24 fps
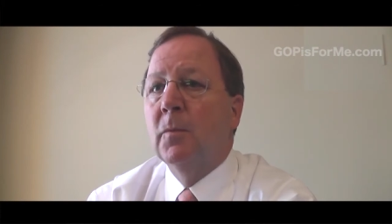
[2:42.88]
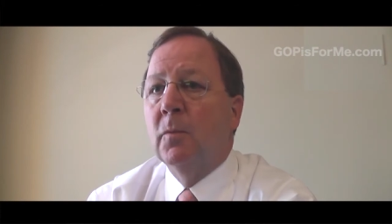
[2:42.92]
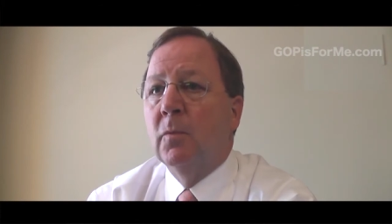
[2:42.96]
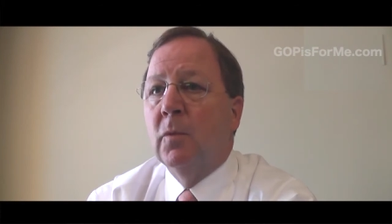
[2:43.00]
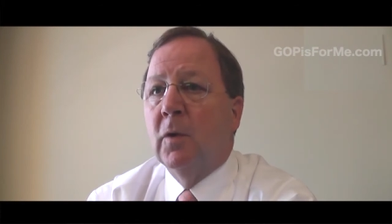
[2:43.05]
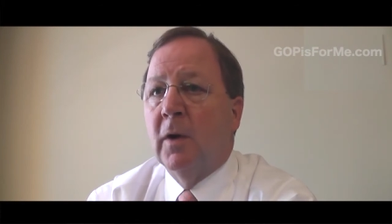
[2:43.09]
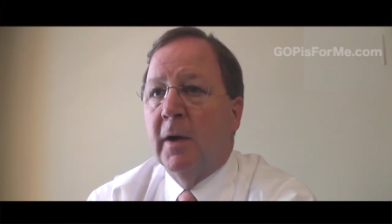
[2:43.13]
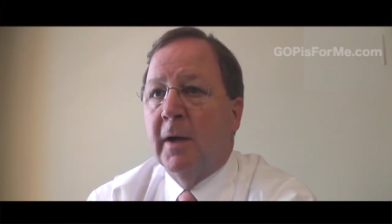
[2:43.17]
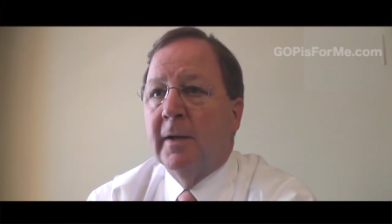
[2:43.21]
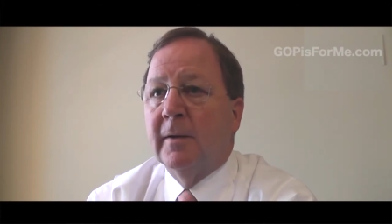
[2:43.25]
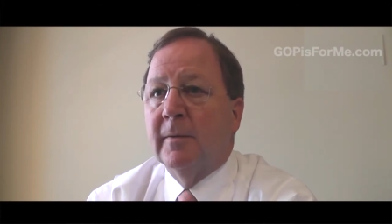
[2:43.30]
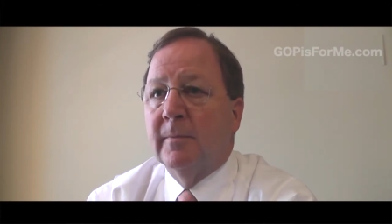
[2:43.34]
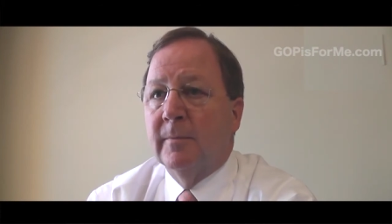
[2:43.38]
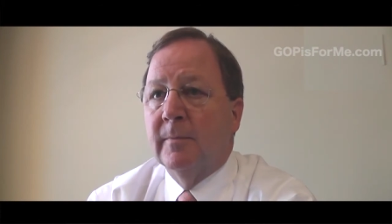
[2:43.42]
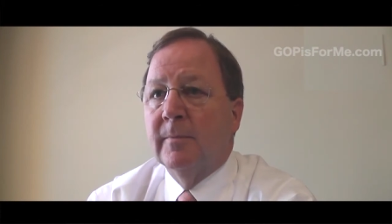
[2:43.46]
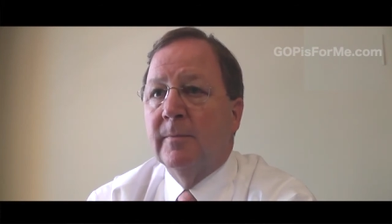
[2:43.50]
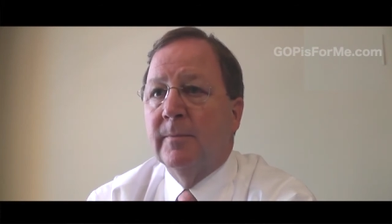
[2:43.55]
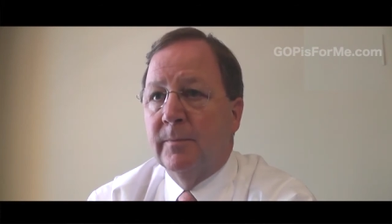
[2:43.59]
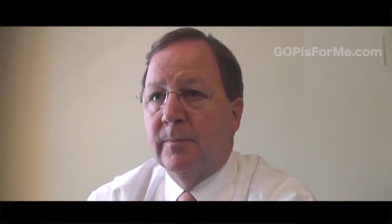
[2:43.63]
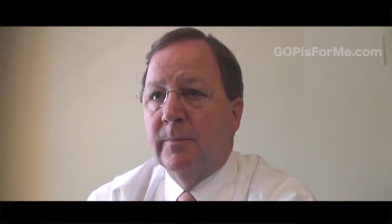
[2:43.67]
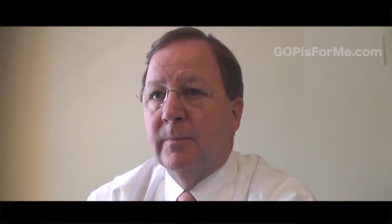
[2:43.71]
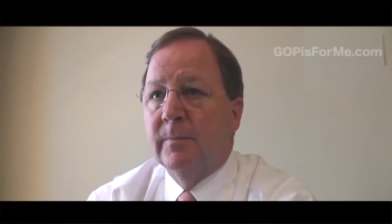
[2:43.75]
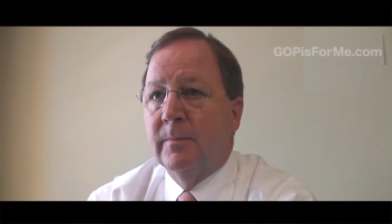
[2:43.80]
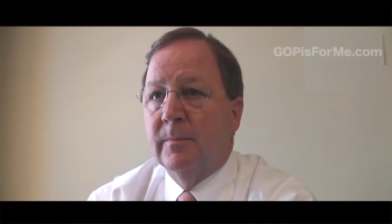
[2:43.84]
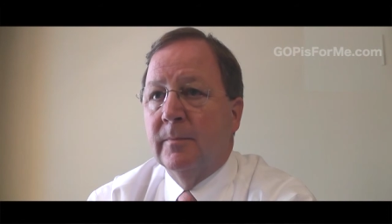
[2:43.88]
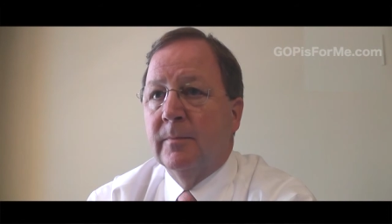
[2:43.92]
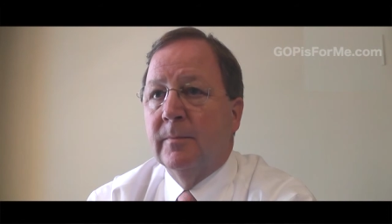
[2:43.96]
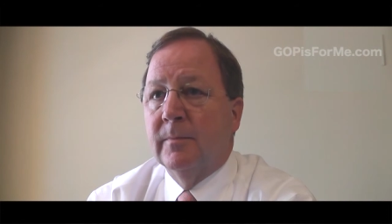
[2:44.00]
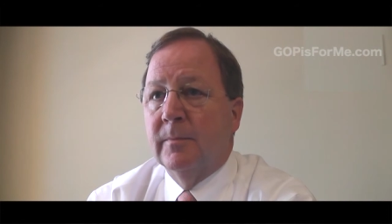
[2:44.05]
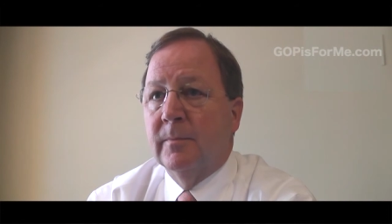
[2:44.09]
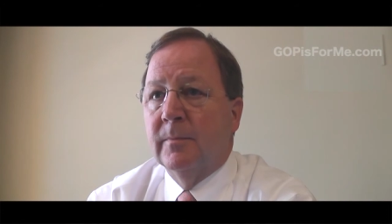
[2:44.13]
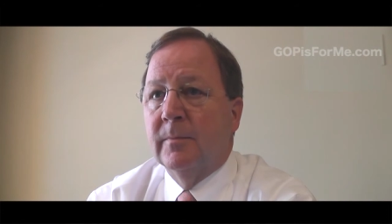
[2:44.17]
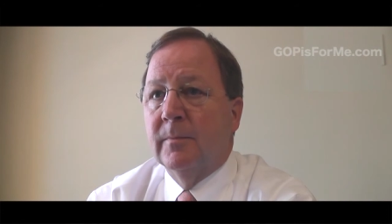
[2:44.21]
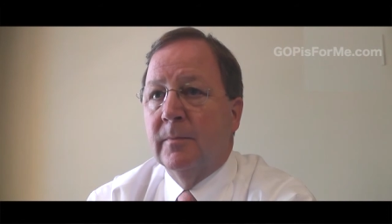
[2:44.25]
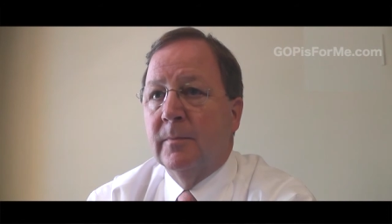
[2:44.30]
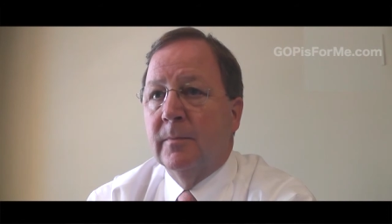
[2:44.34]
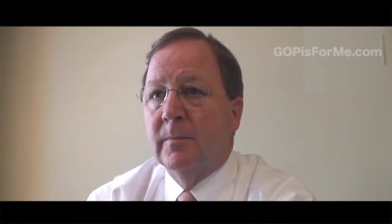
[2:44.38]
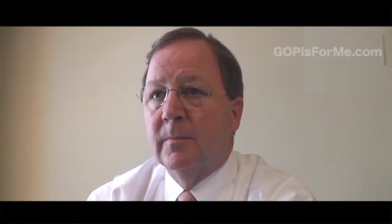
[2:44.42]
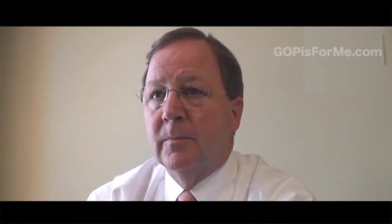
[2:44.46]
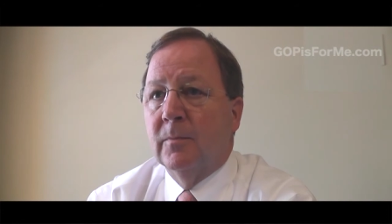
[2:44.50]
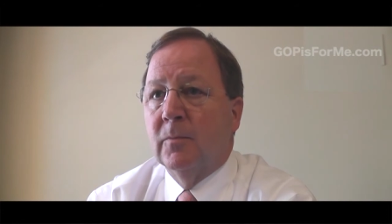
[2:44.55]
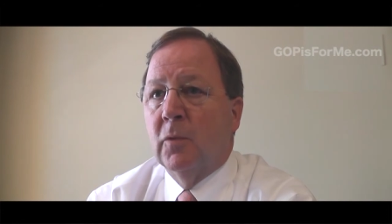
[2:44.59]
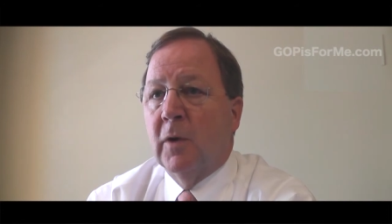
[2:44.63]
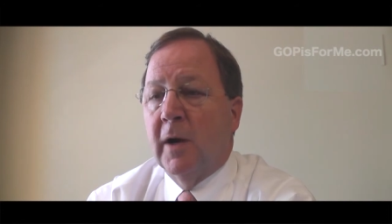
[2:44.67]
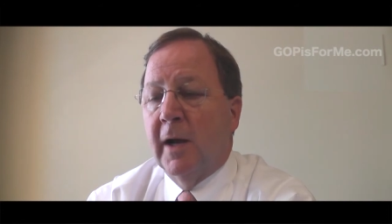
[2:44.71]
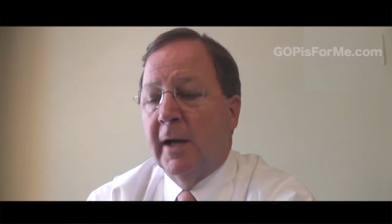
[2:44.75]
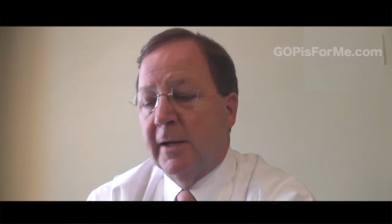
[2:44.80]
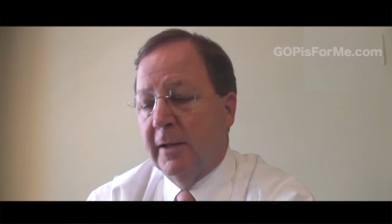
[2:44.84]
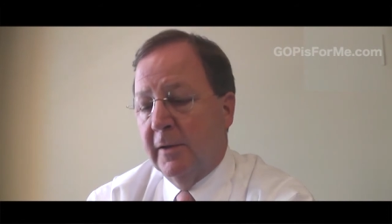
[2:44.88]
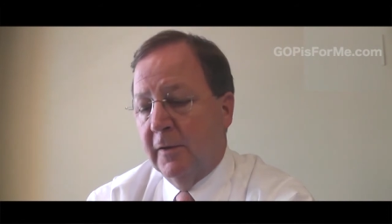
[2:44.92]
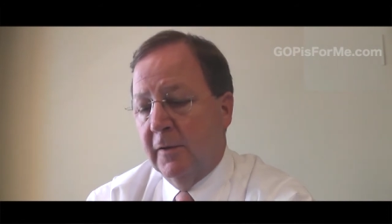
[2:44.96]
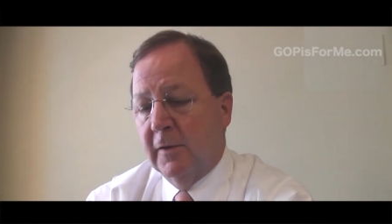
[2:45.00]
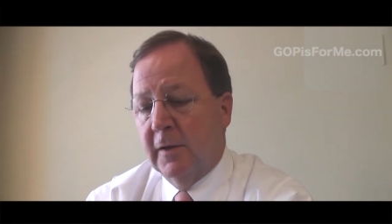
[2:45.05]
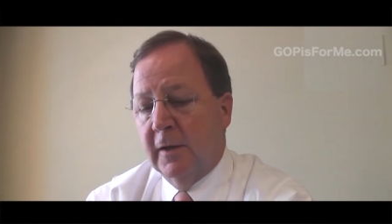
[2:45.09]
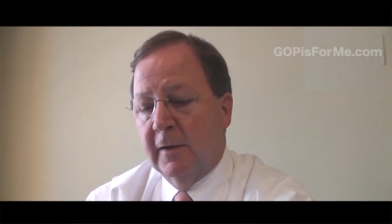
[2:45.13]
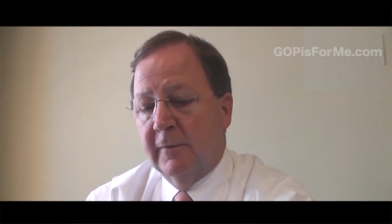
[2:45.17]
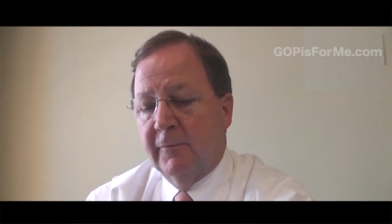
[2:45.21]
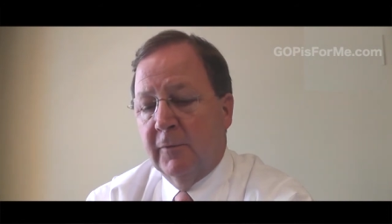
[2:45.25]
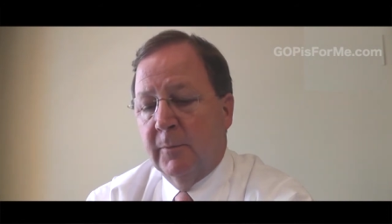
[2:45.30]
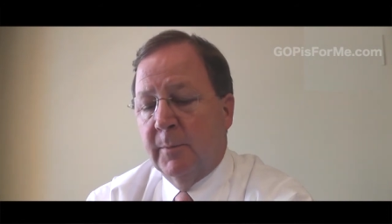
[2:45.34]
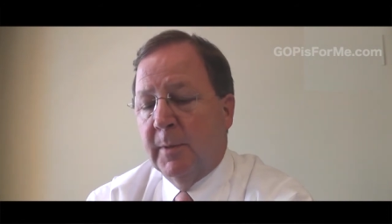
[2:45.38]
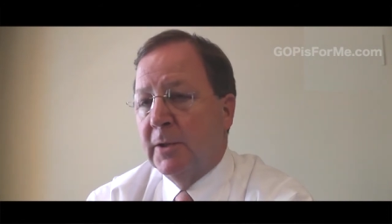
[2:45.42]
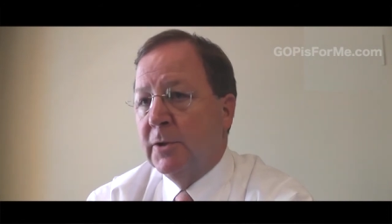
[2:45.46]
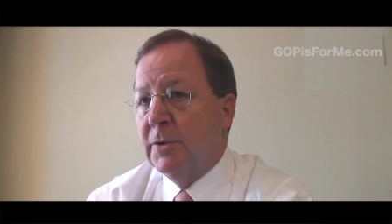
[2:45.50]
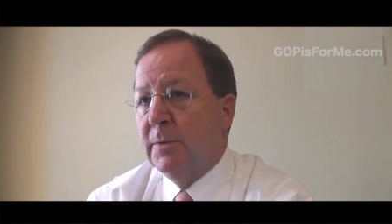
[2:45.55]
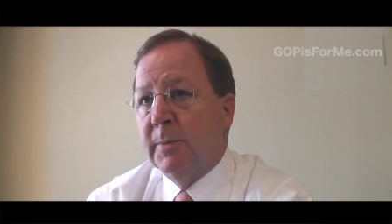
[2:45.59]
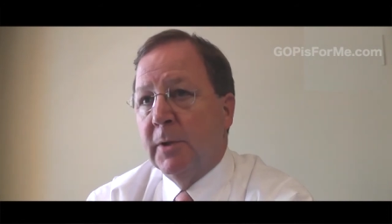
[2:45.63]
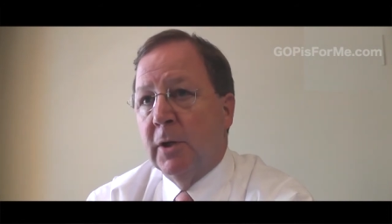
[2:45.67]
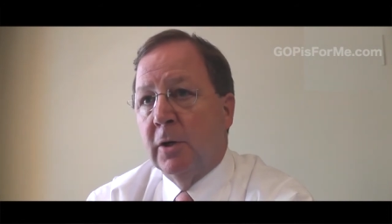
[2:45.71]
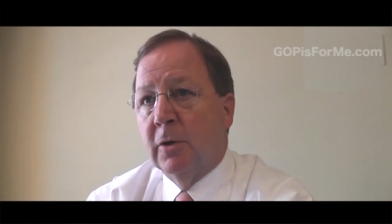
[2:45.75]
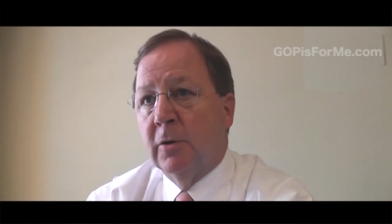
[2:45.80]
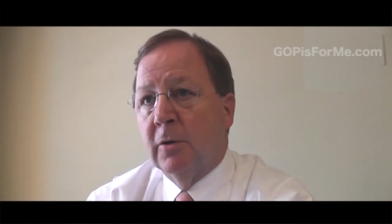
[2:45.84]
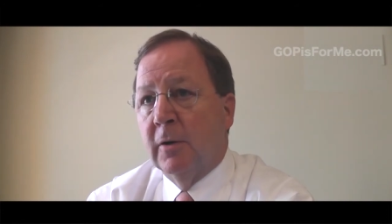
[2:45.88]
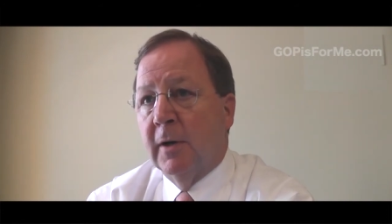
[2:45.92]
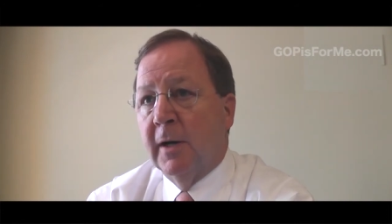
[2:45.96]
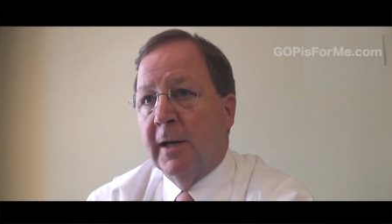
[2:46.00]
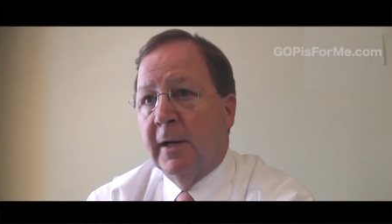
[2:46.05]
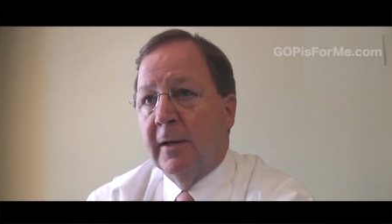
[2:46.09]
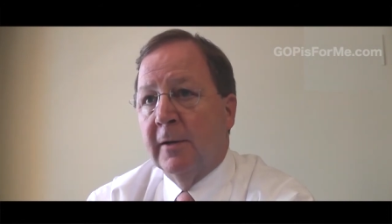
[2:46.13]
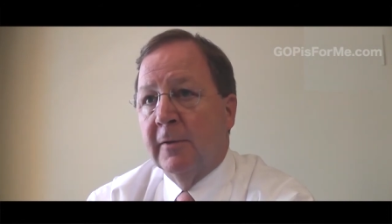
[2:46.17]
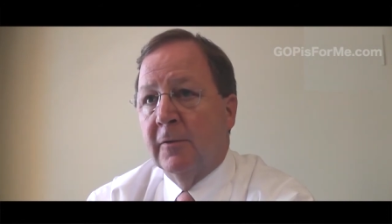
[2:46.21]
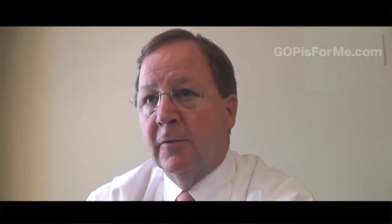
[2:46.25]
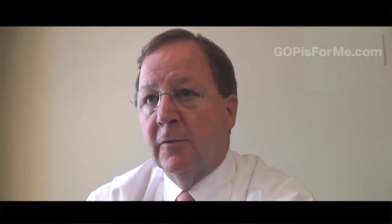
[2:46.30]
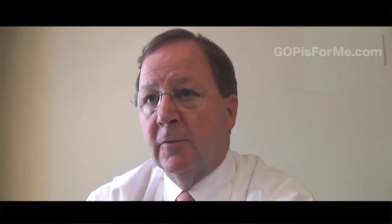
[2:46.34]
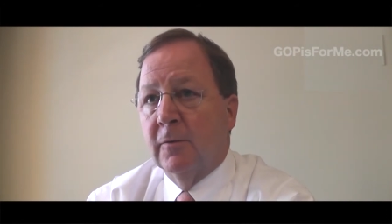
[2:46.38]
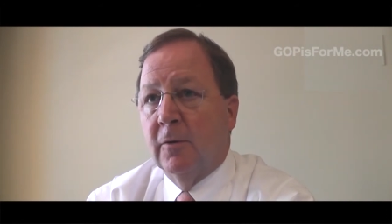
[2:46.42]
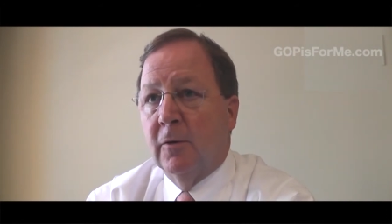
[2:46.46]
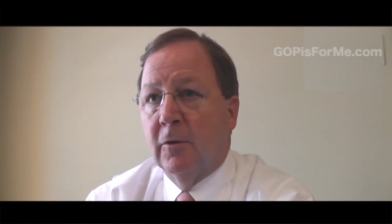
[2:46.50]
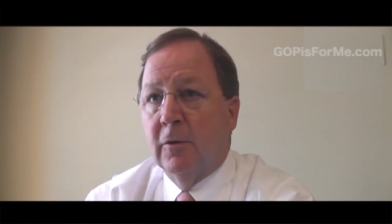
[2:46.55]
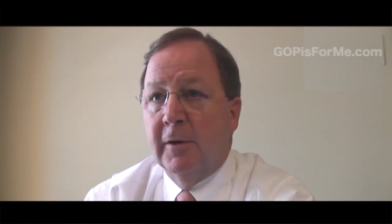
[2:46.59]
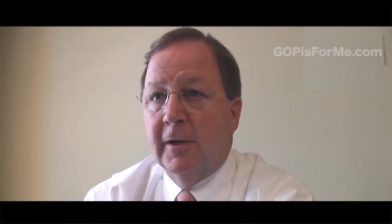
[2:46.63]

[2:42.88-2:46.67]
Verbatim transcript: decided right. twenty years ago. Right. Instead of a bunch of bureaucrats, mm-hmm.